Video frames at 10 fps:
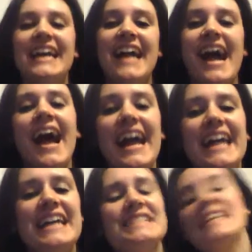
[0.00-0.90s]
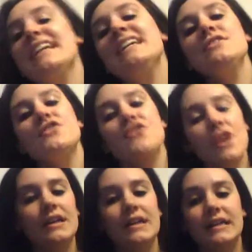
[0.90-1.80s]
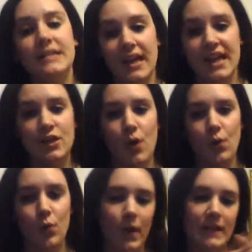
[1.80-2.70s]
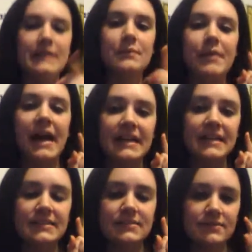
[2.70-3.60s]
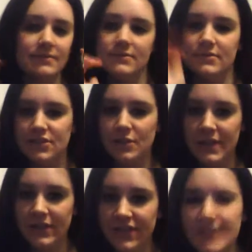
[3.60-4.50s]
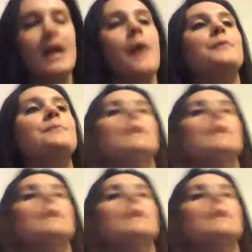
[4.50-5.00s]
guys, it's Shauna and welcome back to another video.